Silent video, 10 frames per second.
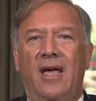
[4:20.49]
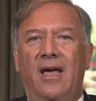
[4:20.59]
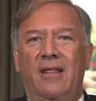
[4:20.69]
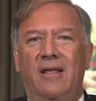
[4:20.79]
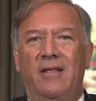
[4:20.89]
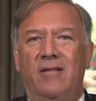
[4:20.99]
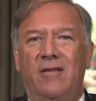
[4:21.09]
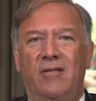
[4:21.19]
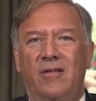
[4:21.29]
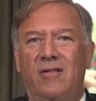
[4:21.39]
This
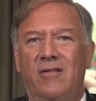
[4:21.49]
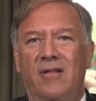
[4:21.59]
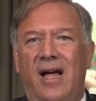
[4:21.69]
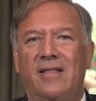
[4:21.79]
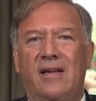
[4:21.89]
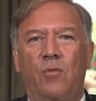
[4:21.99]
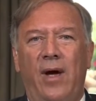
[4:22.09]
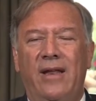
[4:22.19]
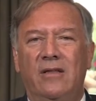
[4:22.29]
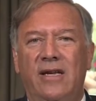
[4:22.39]
is not the
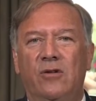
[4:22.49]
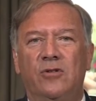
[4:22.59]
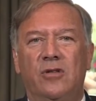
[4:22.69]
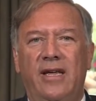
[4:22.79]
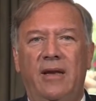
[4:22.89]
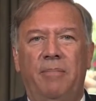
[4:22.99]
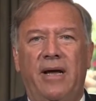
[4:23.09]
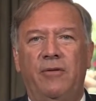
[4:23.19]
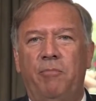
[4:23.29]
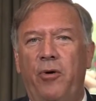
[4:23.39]
way leaders lead,
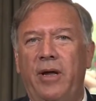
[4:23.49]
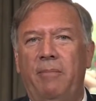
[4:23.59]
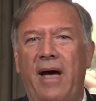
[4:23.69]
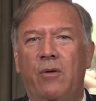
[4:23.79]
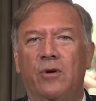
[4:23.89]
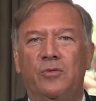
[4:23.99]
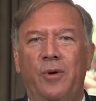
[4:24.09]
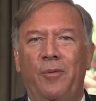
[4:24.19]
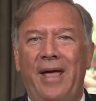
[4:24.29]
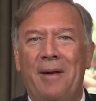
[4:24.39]
by pointing backwards.
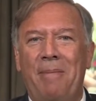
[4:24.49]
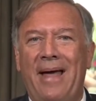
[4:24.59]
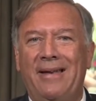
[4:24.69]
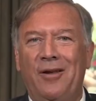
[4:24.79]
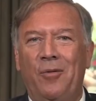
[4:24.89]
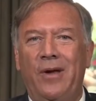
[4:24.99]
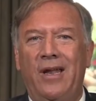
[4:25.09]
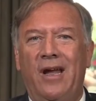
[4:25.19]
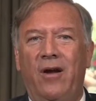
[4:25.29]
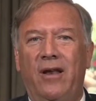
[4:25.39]
We had a bad deal we
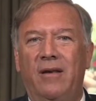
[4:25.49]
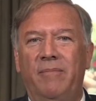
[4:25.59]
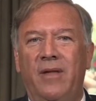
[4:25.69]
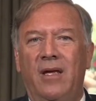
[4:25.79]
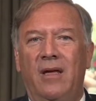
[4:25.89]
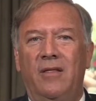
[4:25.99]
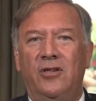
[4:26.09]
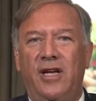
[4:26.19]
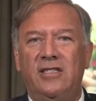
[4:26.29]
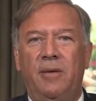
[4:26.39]
inherited. The
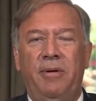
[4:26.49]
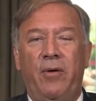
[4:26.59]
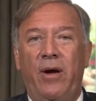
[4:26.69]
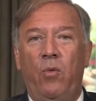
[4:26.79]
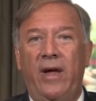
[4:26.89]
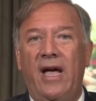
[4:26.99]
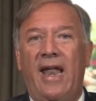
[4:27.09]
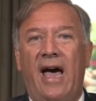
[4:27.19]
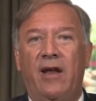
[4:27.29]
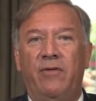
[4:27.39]
JCPOA, we
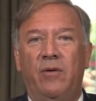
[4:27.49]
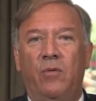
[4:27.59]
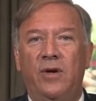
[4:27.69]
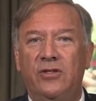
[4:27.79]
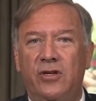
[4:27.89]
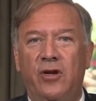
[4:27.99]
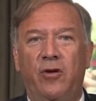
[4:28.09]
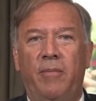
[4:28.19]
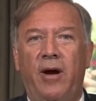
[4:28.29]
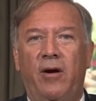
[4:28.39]
got out of it. We
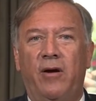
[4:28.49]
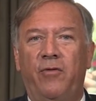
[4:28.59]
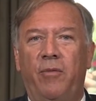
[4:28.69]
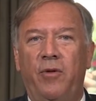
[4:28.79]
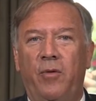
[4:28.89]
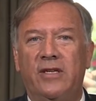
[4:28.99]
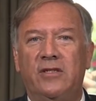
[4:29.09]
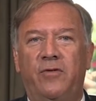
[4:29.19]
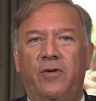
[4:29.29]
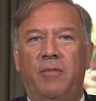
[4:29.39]
secured America from the
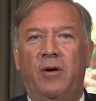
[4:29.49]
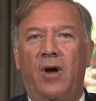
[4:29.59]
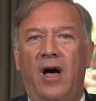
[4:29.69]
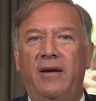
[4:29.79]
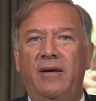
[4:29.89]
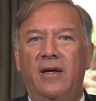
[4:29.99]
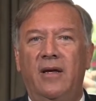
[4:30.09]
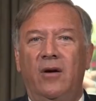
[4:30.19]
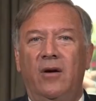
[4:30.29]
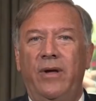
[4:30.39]
risk from Iran.
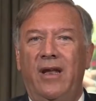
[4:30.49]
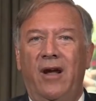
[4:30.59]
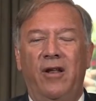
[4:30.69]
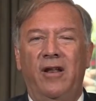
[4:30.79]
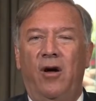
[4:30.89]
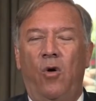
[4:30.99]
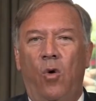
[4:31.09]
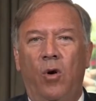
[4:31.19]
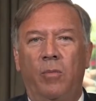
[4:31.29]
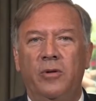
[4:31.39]
We inherited a
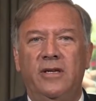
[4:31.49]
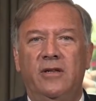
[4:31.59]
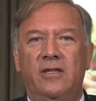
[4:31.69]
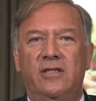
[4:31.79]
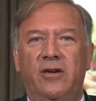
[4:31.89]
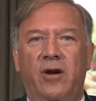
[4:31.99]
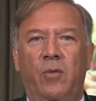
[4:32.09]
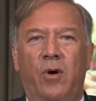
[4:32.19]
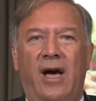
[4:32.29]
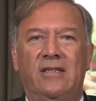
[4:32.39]
horrible deal in Syria
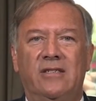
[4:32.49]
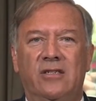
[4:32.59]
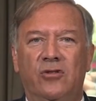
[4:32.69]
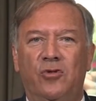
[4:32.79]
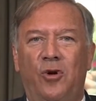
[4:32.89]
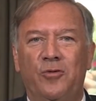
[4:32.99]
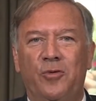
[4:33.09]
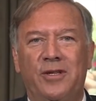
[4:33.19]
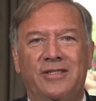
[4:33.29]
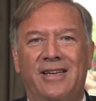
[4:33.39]
where ISIS controlled
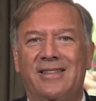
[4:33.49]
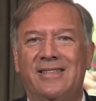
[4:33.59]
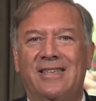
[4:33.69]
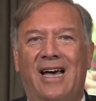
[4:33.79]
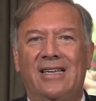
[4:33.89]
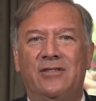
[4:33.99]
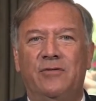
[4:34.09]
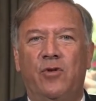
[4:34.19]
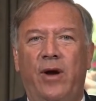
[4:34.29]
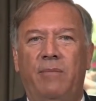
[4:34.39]
real estate the size
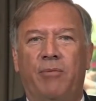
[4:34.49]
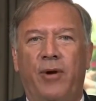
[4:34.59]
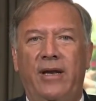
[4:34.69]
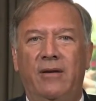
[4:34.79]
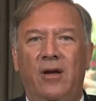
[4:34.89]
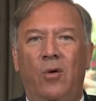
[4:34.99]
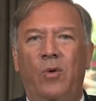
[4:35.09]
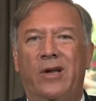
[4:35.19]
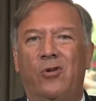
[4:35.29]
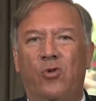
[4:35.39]
of Great Britain.
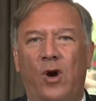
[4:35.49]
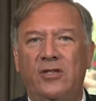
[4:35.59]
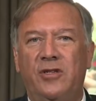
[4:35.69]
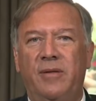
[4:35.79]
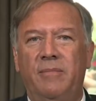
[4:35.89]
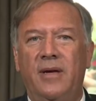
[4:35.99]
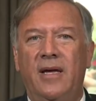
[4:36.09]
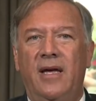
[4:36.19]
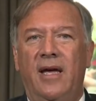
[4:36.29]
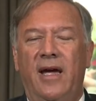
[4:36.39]
We crushed them.
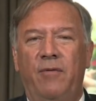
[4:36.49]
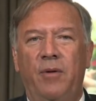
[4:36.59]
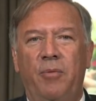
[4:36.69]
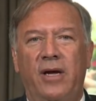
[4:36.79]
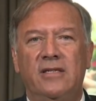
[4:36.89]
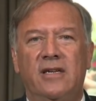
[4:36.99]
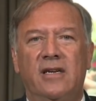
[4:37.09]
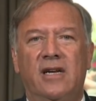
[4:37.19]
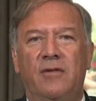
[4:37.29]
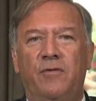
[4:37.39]
Every
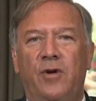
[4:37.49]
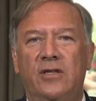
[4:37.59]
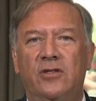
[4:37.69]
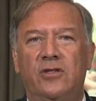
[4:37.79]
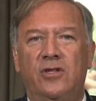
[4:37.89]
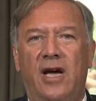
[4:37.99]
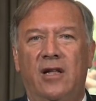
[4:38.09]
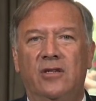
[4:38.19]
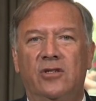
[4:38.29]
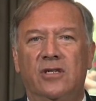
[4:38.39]
president confronts
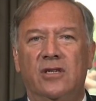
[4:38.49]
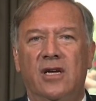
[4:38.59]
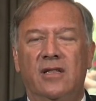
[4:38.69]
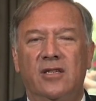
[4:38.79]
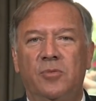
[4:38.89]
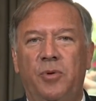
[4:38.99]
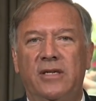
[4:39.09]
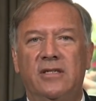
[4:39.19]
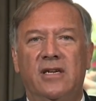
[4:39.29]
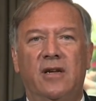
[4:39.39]
challenges. This
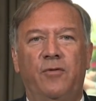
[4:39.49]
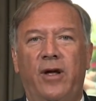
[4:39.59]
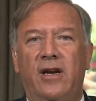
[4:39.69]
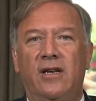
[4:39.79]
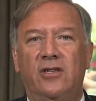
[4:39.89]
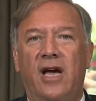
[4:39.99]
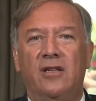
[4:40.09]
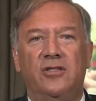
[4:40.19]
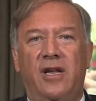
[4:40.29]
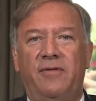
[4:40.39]
president confronted a
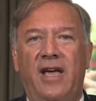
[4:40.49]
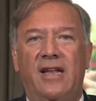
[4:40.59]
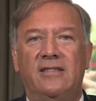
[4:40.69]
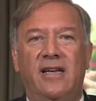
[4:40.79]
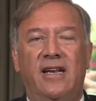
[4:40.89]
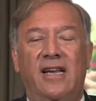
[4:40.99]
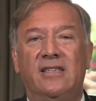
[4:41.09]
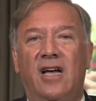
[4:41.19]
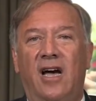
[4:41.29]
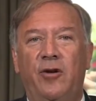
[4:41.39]
challenge in Afghanistan. He
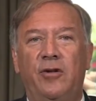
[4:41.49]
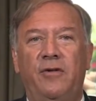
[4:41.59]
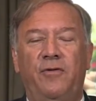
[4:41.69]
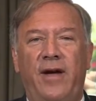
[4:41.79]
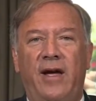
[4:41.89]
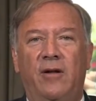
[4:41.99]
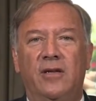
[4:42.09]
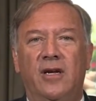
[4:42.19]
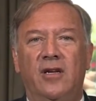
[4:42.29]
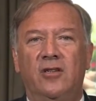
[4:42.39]
has utterly failed
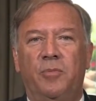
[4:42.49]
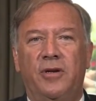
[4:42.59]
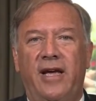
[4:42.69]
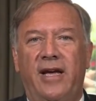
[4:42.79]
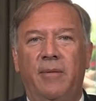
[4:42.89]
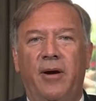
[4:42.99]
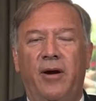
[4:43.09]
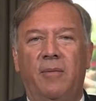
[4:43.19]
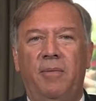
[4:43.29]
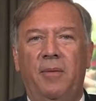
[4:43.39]
to protect the
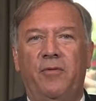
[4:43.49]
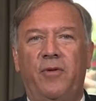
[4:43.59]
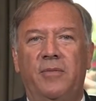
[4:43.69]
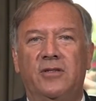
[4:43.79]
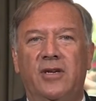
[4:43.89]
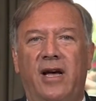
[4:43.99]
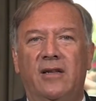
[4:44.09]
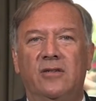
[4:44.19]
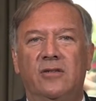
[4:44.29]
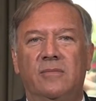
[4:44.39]
American people from this
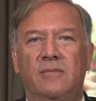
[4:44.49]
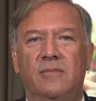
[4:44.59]
challenge.